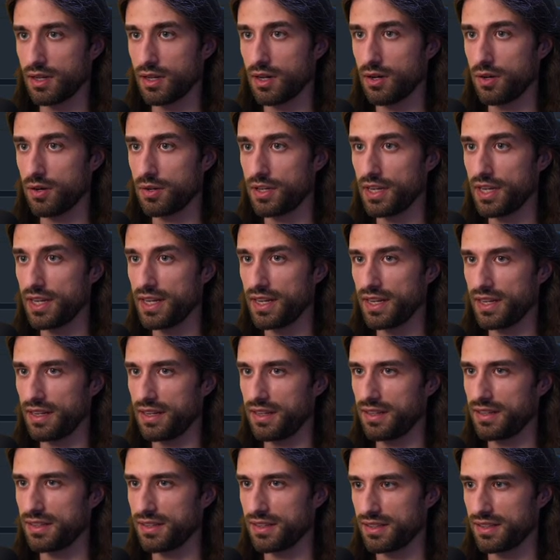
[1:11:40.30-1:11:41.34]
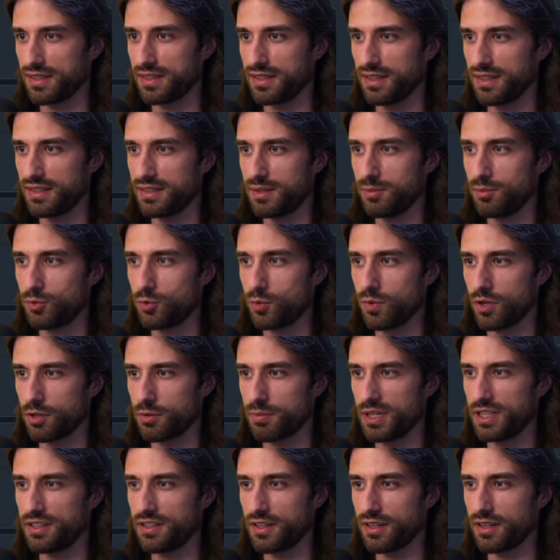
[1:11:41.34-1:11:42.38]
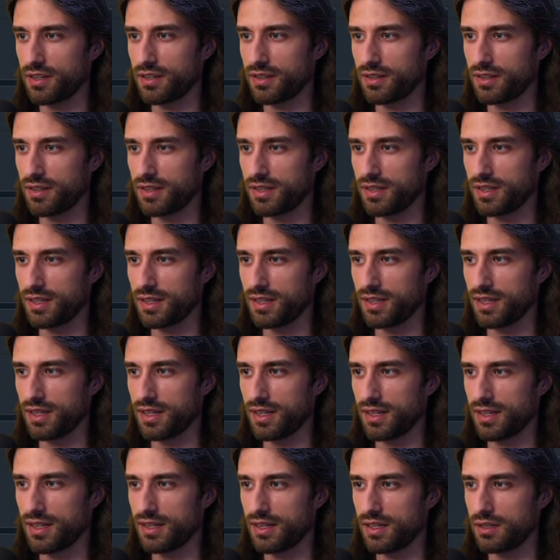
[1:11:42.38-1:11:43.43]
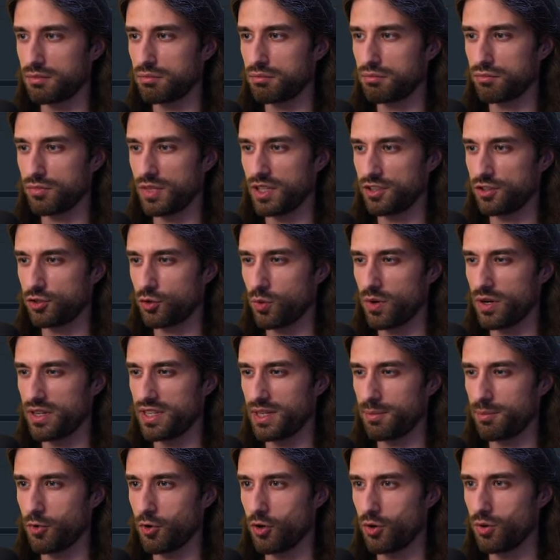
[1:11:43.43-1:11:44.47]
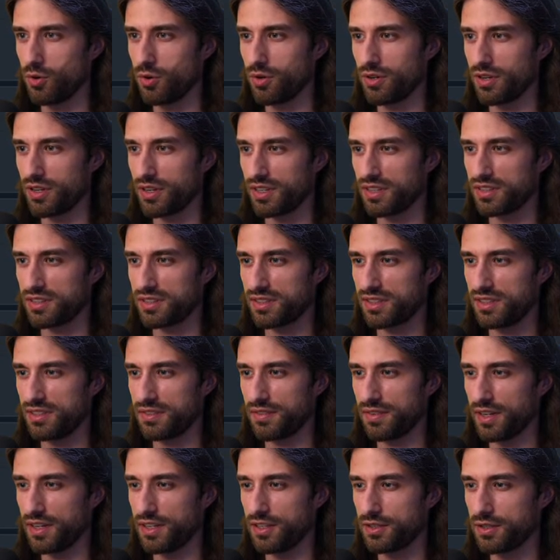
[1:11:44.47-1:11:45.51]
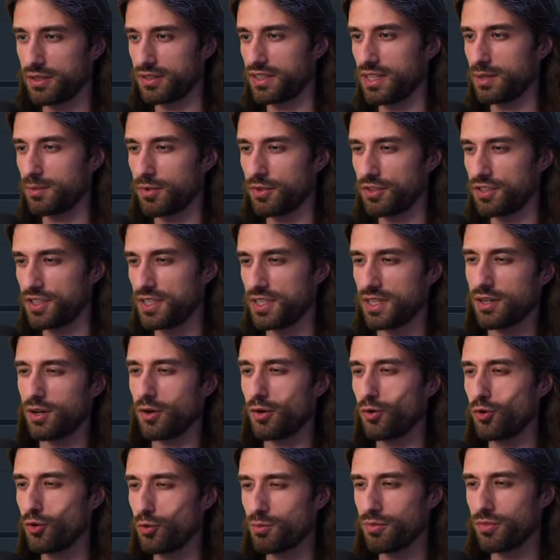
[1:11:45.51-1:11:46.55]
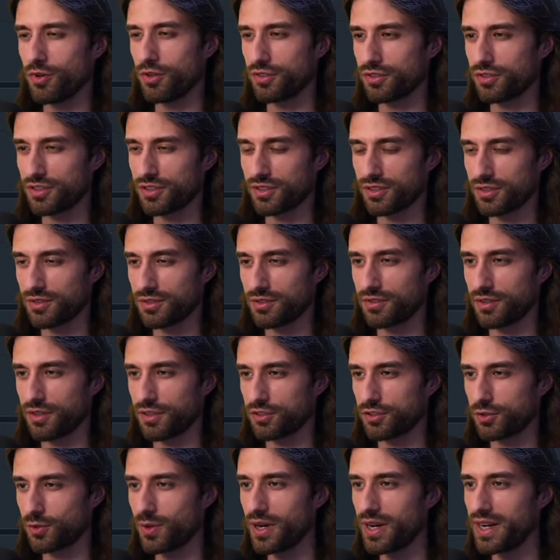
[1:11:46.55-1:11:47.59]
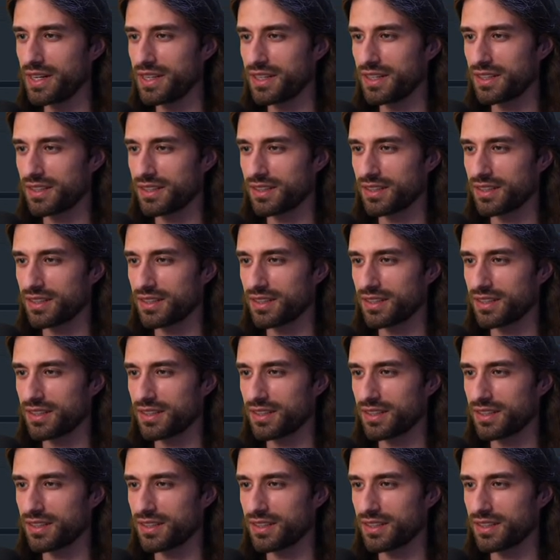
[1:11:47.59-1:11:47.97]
Okay, that seems to work better. Let's try them all and see if I got them on the almost first try.